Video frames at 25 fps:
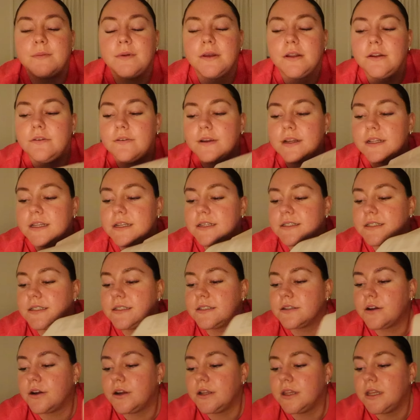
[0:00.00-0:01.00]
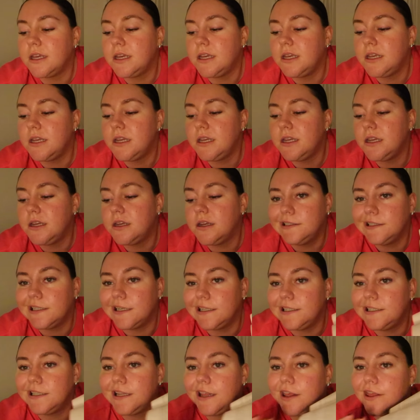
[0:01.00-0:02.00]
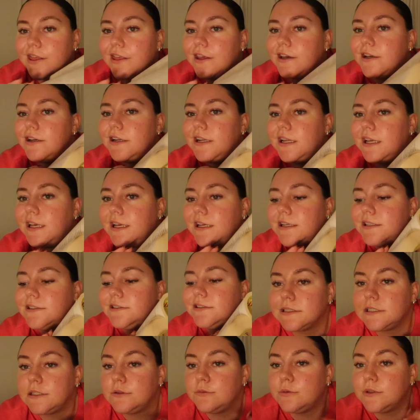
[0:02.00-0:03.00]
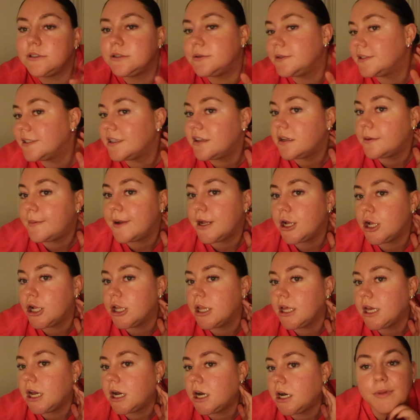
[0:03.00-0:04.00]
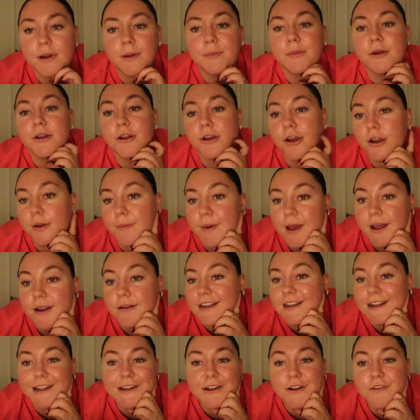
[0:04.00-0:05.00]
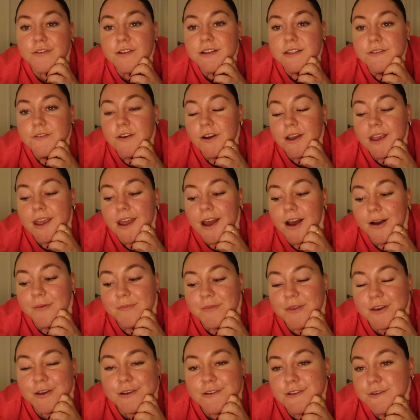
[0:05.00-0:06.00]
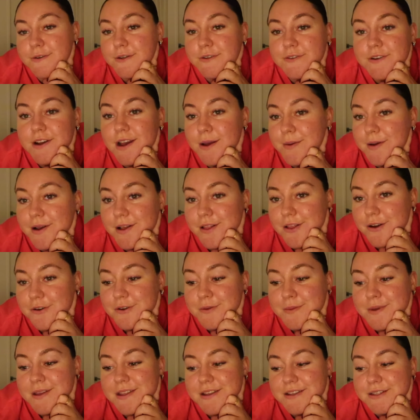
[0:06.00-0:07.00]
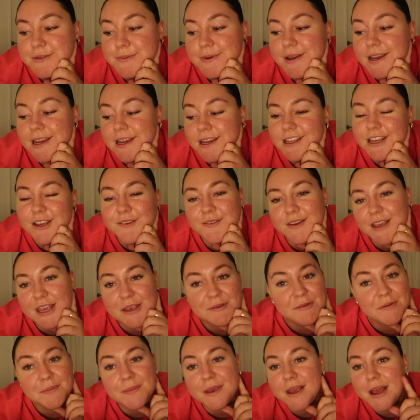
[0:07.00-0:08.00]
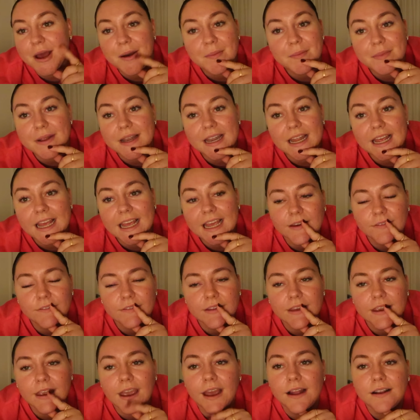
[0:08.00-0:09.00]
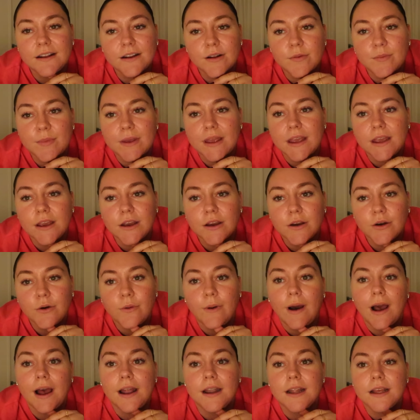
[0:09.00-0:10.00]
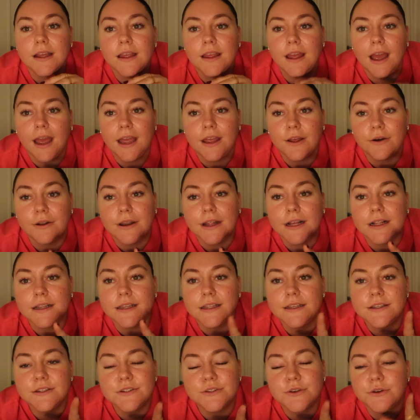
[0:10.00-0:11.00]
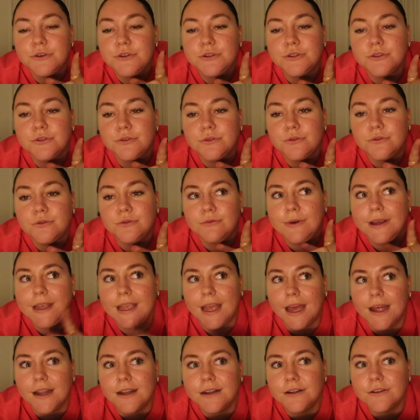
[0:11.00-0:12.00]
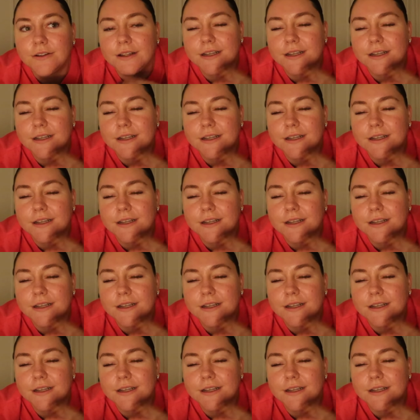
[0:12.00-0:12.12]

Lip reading: I'm gonna read this. It's currently 9:30. I wish it was a little bit earlier, but I'm gonna go to bed and end off this vlog here. Thank you so much for coming along with me this week. Thank you for keeping me company. I feel like it ended up being quite a chaotically social weekend,